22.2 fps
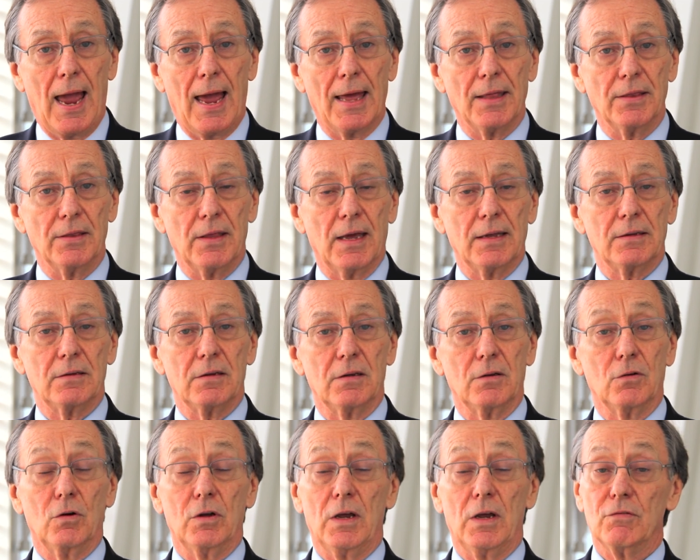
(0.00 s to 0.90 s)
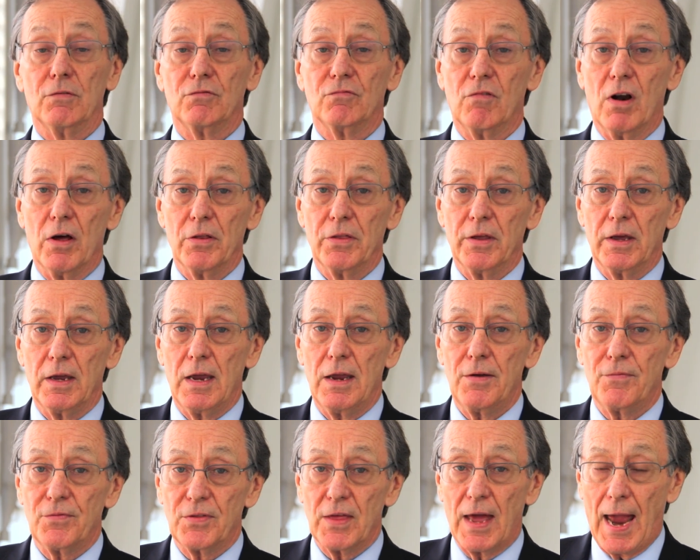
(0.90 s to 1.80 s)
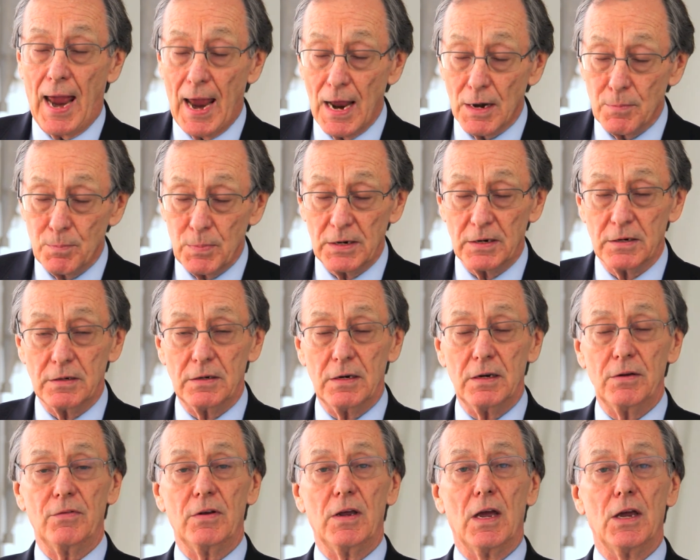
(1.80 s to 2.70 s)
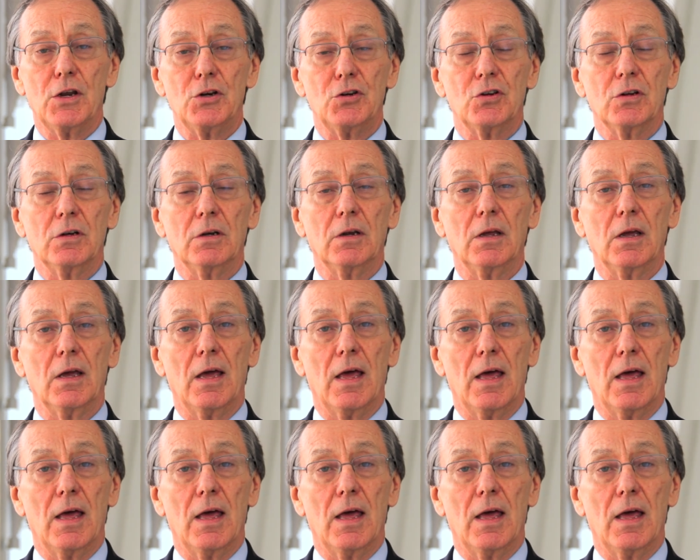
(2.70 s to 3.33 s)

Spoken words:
and that rather if there had been a deviation,